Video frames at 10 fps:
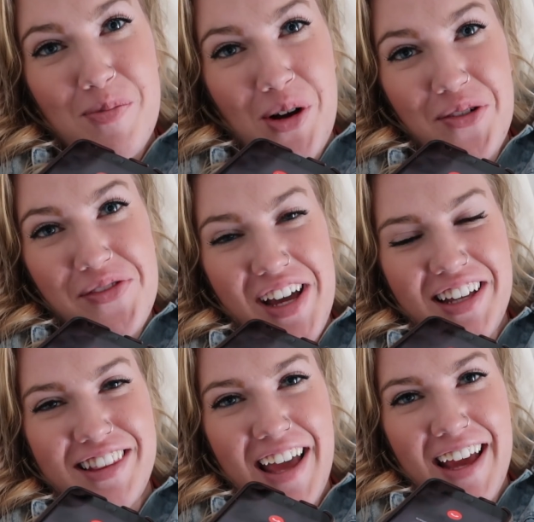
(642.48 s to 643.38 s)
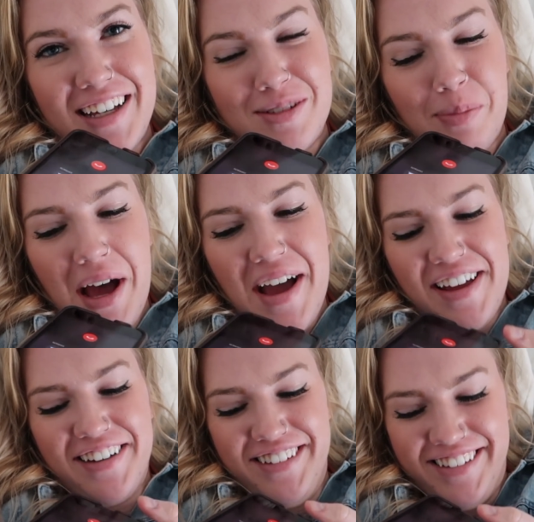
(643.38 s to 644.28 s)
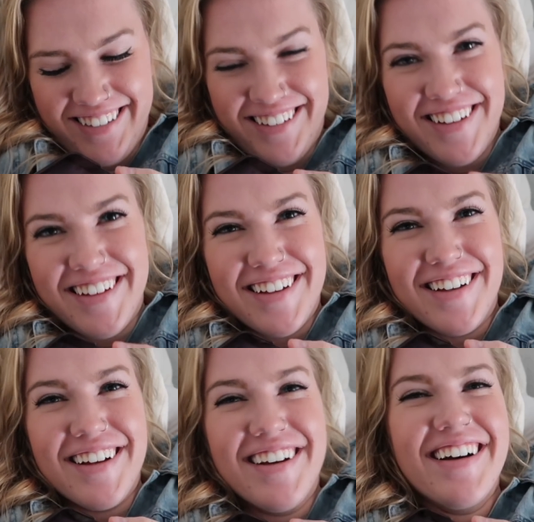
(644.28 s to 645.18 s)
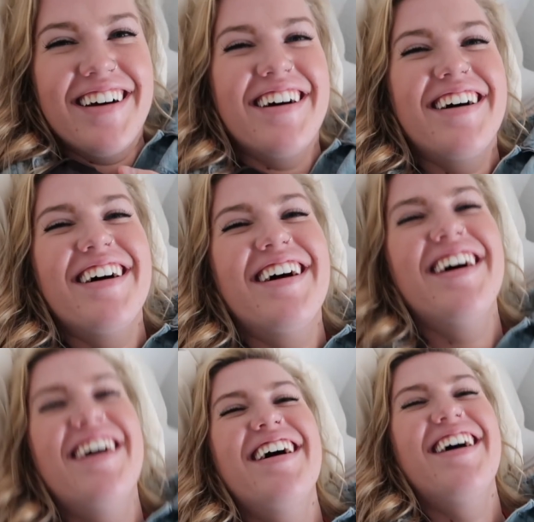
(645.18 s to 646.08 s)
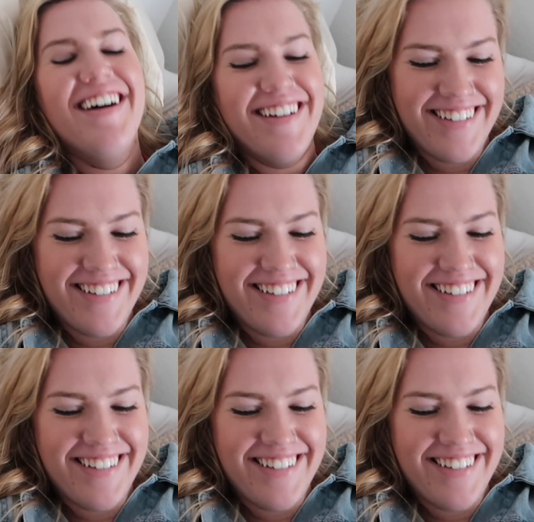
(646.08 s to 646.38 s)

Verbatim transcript: Perfect. Thanks. Bye. No. No, what are you doing?